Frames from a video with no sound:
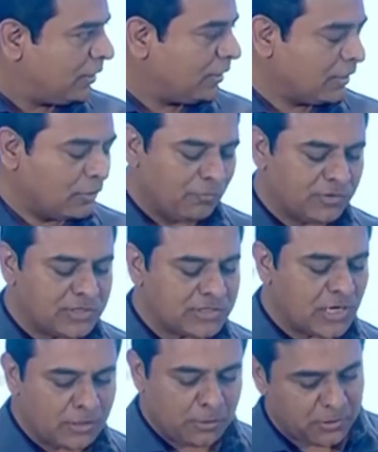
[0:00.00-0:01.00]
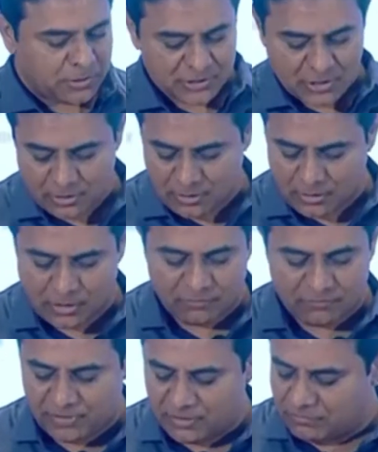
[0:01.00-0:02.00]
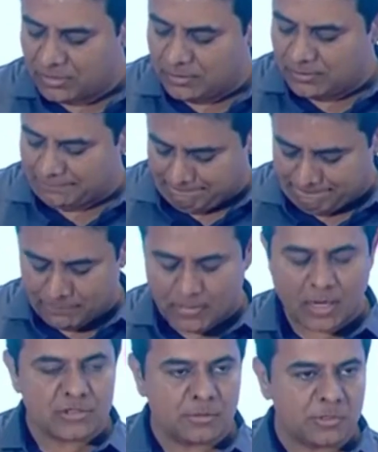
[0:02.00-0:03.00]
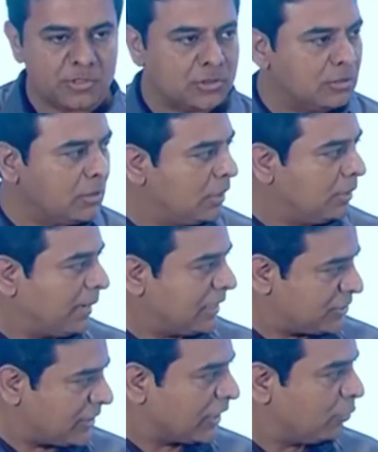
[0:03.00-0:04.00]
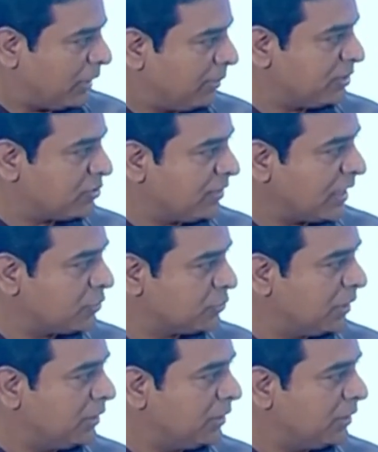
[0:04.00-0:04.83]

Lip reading: you know, for the Sania Mirza farewell exhibition match. Thank you very much for that as well.